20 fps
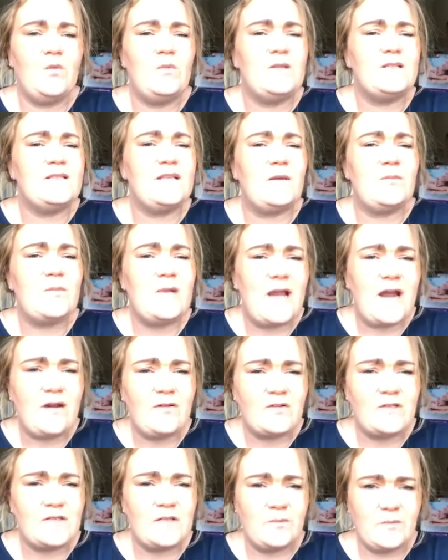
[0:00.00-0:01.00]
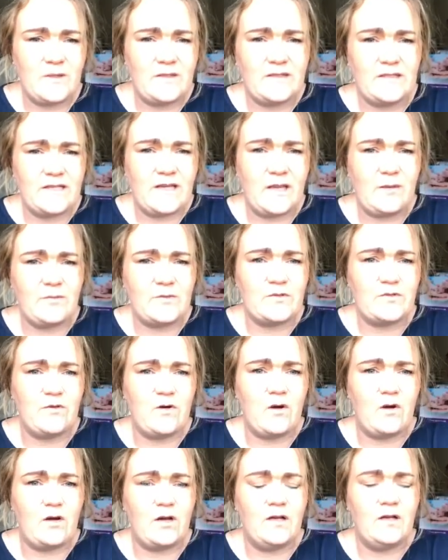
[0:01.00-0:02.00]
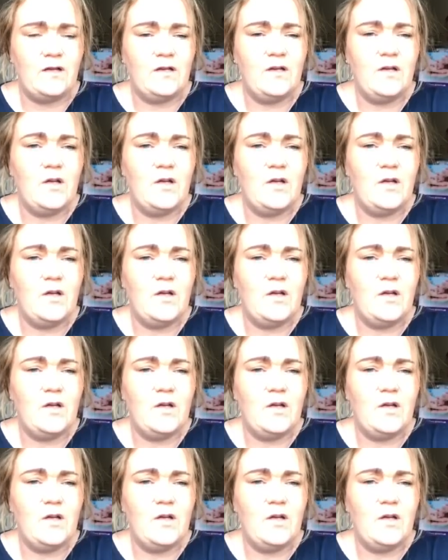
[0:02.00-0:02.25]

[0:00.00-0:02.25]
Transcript: Will Simon Harris admit that he was wrong?